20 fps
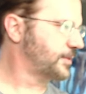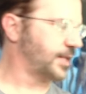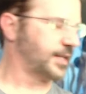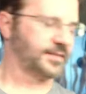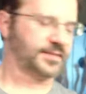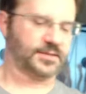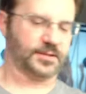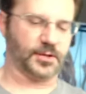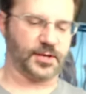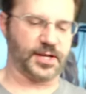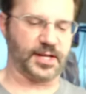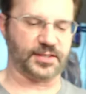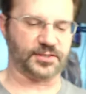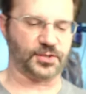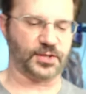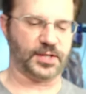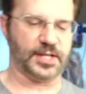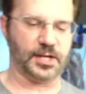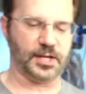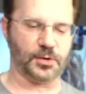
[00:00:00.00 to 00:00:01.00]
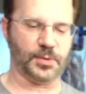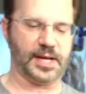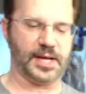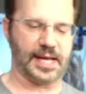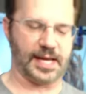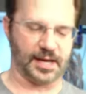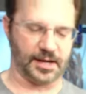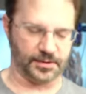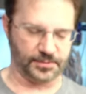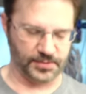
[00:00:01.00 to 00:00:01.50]
Yes. Okay, so here
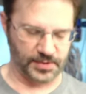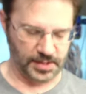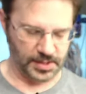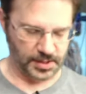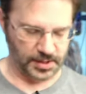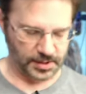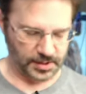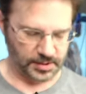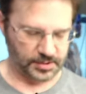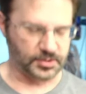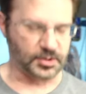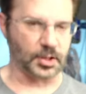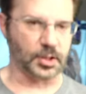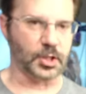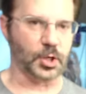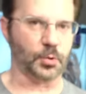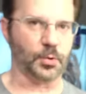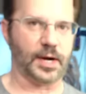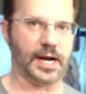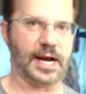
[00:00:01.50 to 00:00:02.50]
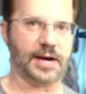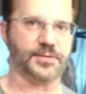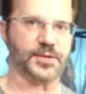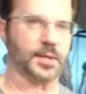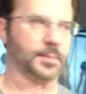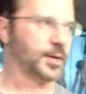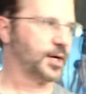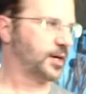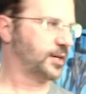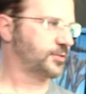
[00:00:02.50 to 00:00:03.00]
we have the lower
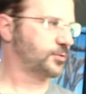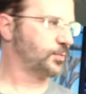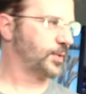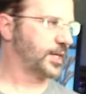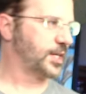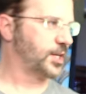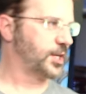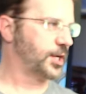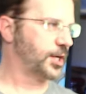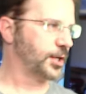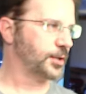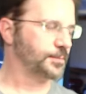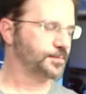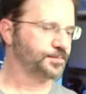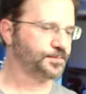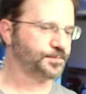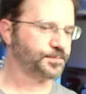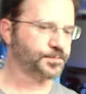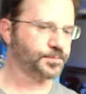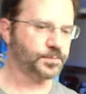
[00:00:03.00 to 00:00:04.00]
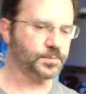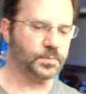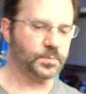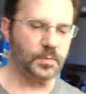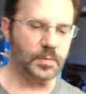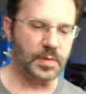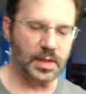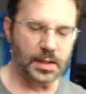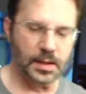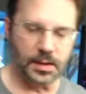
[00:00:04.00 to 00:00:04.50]
half of the box ready to go.
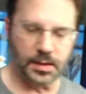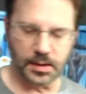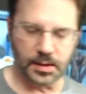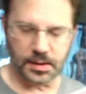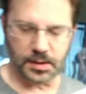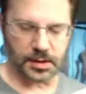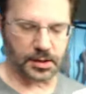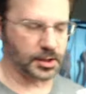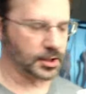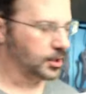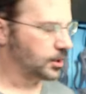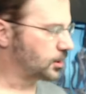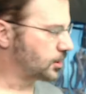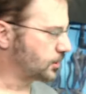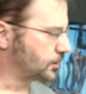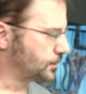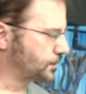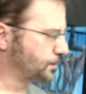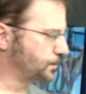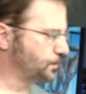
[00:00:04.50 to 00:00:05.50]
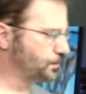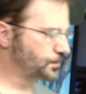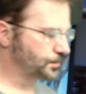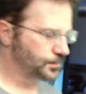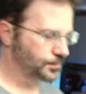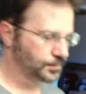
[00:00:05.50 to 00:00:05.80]
Um,